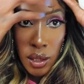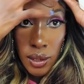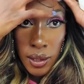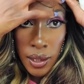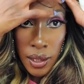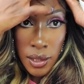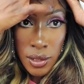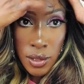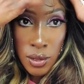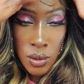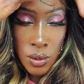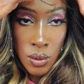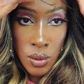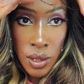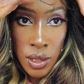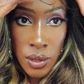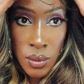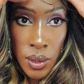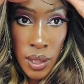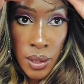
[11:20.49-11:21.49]
Yeah, so
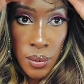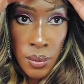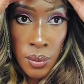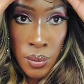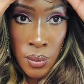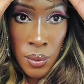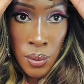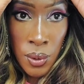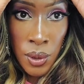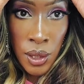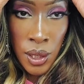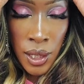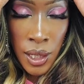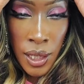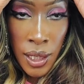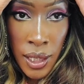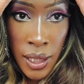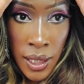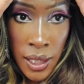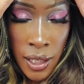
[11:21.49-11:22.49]
that's why I
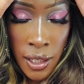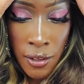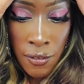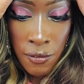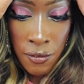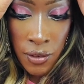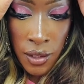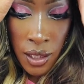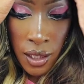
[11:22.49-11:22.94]
really love